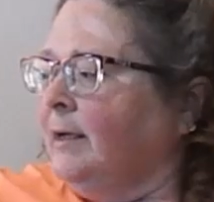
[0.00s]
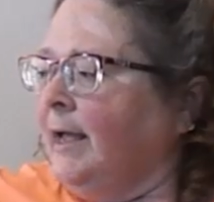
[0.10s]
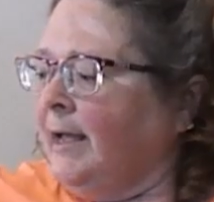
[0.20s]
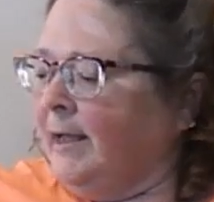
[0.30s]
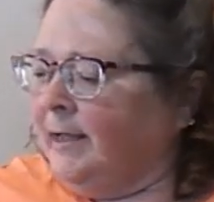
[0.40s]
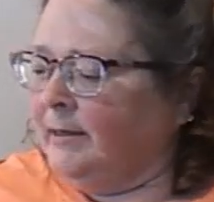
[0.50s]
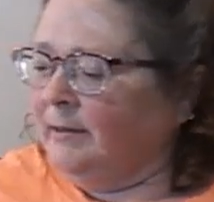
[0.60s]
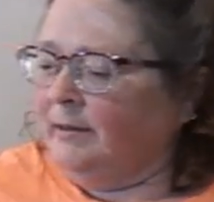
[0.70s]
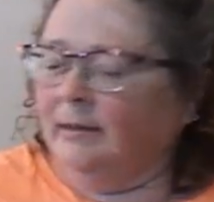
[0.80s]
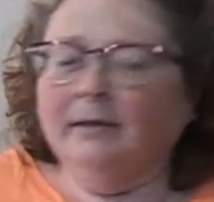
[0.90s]

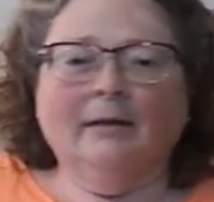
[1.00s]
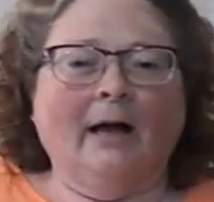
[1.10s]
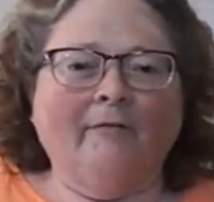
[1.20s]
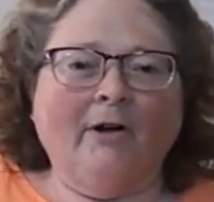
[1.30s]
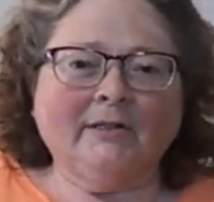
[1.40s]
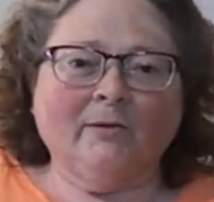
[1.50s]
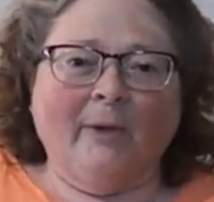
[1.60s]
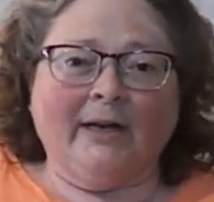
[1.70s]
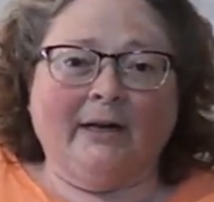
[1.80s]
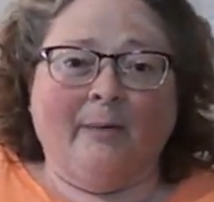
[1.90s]
And I've also
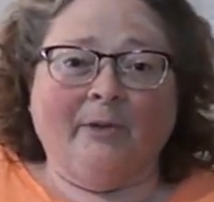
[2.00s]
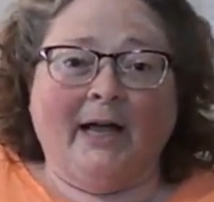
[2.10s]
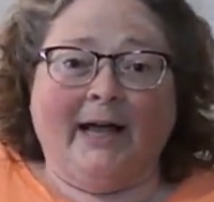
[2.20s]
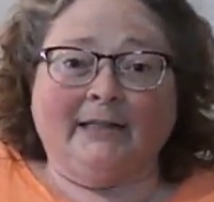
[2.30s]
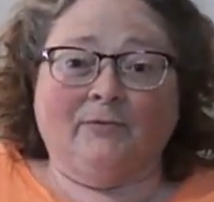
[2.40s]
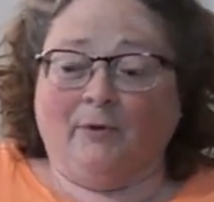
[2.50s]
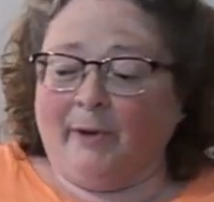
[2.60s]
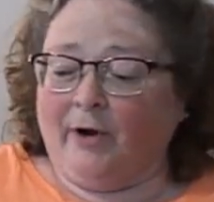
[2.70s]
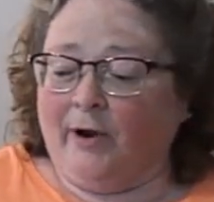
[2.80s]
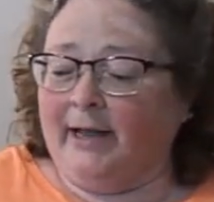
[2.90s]
made a couple of hats for
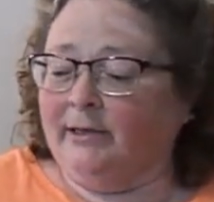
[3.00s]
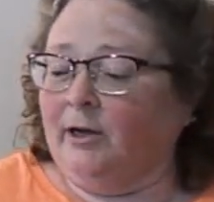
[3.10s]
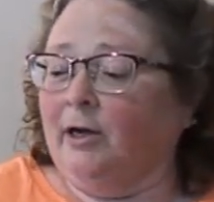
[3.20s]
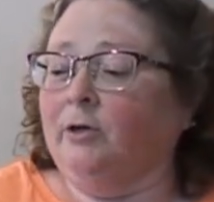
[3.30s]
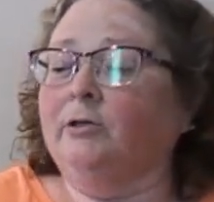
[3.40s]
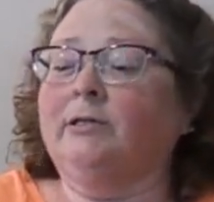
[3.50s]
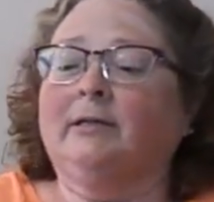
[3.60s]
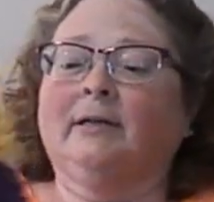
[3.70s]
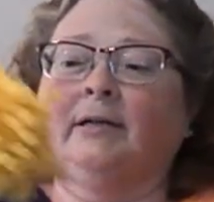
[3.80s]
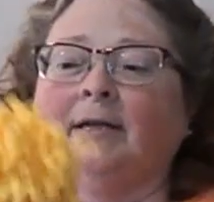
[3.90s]
my granddaughters
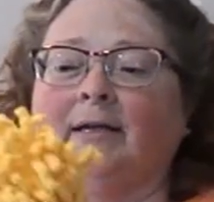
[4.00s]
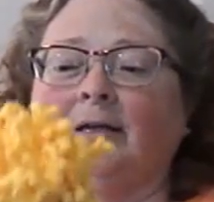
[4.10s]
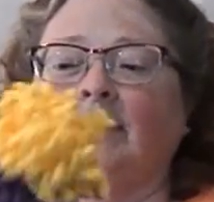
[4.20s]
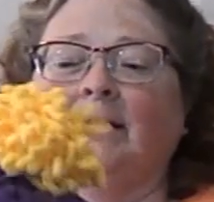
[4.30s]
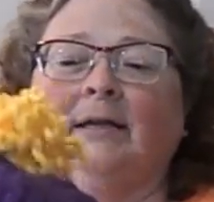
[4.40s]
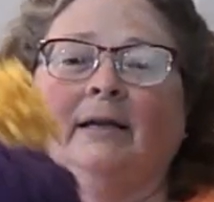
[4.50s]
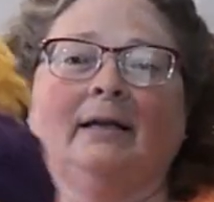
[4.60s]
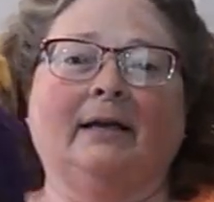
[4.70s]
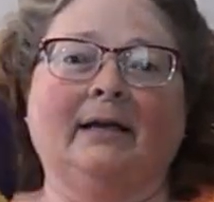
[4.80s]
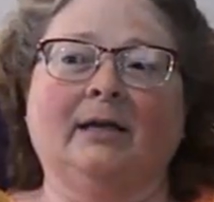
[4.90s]

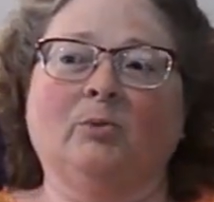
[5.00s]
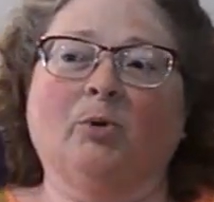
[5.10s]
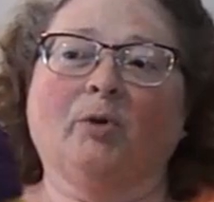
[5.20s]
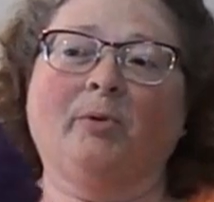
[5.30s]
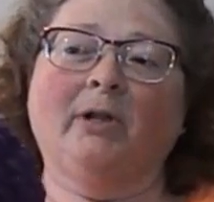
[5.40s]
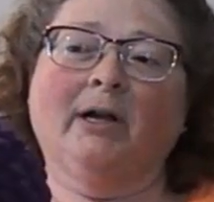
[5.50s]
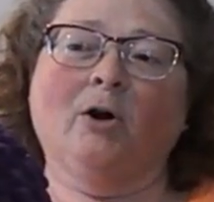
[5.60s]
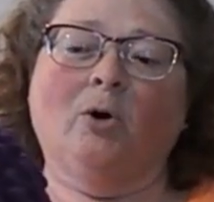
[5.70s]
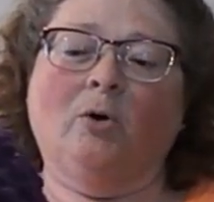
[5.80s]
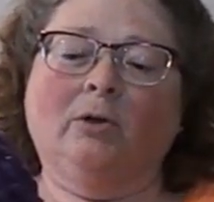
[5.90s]
in purple and
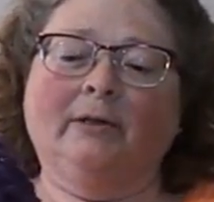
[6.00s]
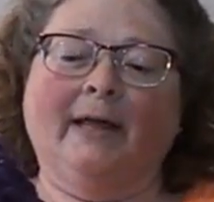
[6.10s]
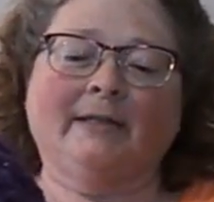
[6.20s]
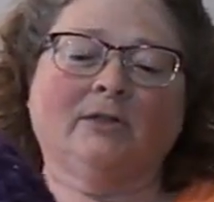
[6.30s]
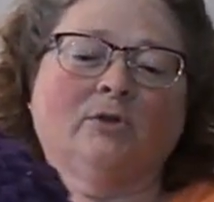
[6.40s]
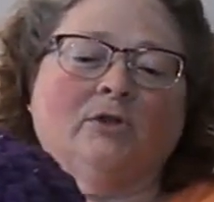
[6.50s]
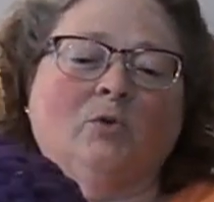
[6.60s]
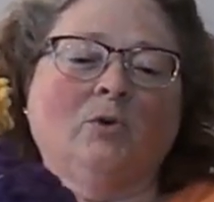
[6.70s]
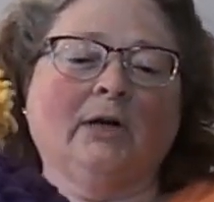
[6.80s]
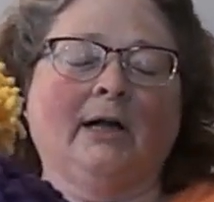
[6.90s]
gold. That's their
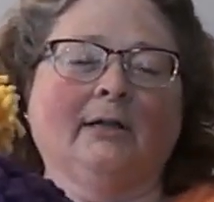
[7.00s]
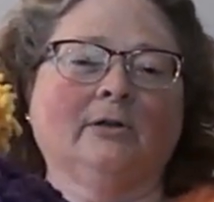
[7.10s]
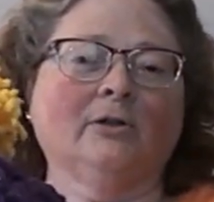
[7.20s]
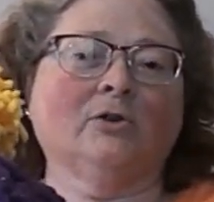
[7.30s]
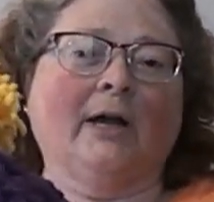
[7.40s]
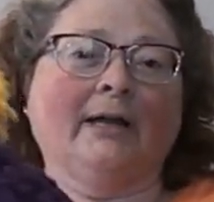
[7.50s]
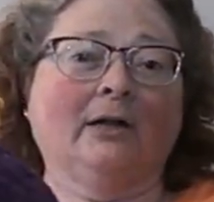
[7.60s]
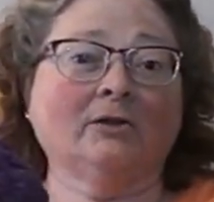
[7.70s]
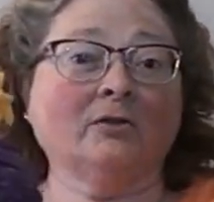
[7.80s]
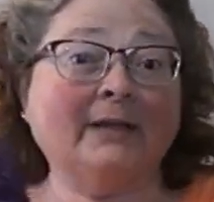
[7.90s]
school colors, or I could
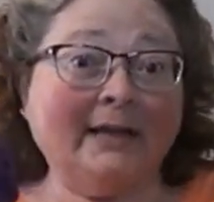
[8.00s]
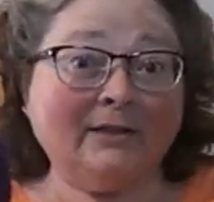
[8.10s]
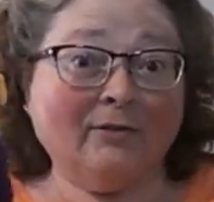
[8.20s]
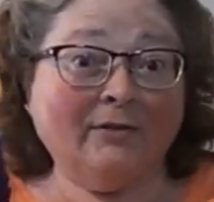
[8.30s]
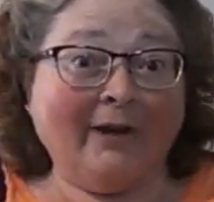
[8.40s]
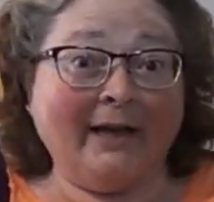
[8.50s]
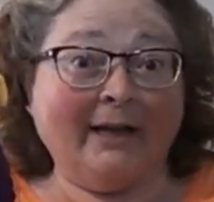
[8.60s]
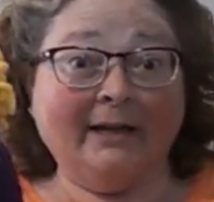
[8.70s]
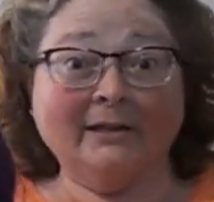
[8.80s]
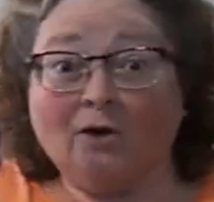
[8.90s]
also say it's for the
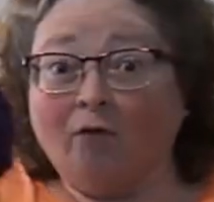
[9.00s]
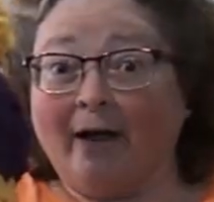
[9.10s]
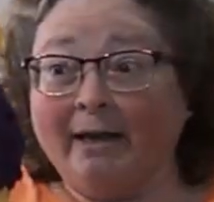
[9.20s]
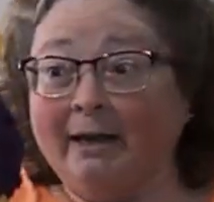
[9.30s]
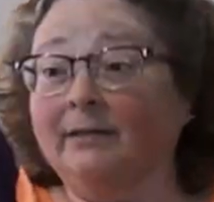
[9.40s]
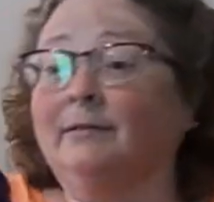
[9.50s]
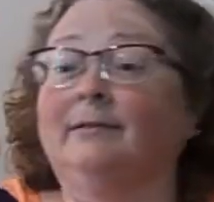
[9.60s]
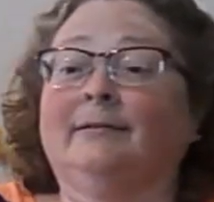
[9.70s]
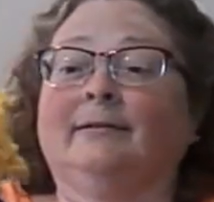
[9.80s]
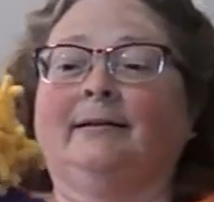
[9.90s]
Vikings. Go Vikings.
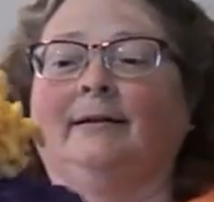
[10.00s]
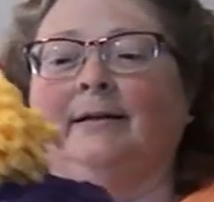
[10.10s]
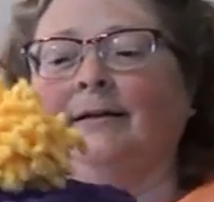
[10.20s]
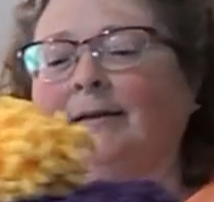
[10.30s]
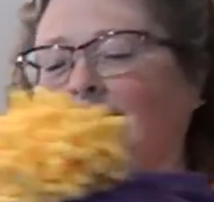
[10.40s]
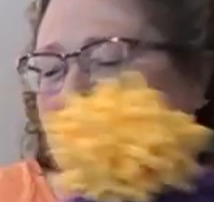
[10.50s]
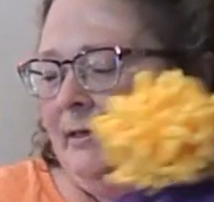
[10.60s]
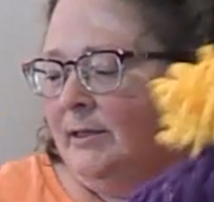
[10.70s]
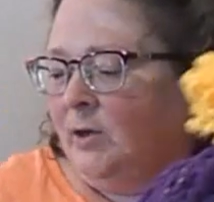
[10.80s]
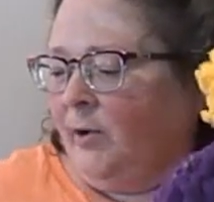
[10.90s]

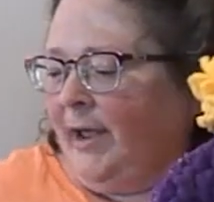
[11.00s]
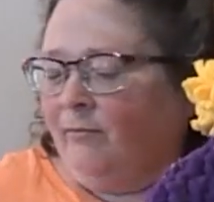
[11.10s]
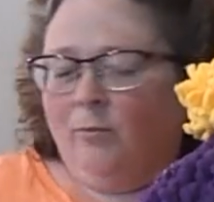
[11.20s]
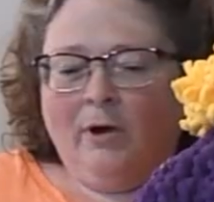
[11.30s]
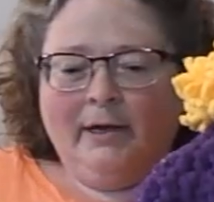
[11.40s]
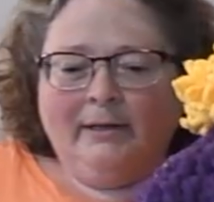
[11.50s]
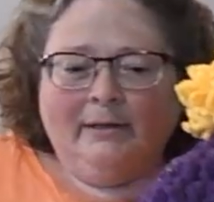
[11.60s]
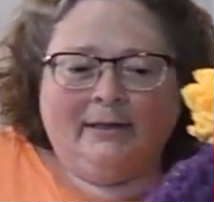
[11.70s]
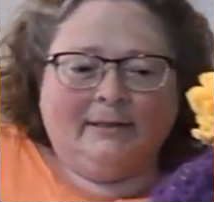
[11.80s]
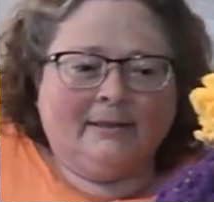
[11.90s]
So we have one
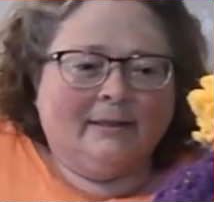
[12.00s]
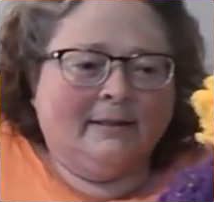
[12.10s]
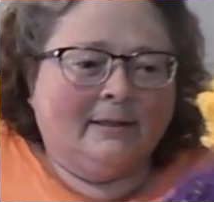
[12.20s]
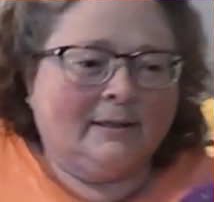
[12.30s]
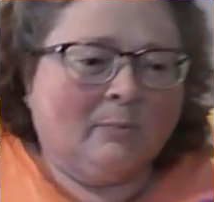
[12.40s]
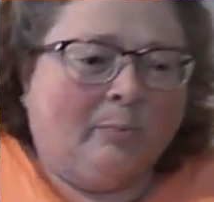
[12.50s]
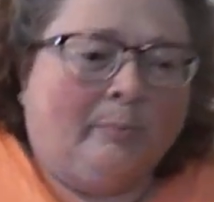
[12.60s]
that's this.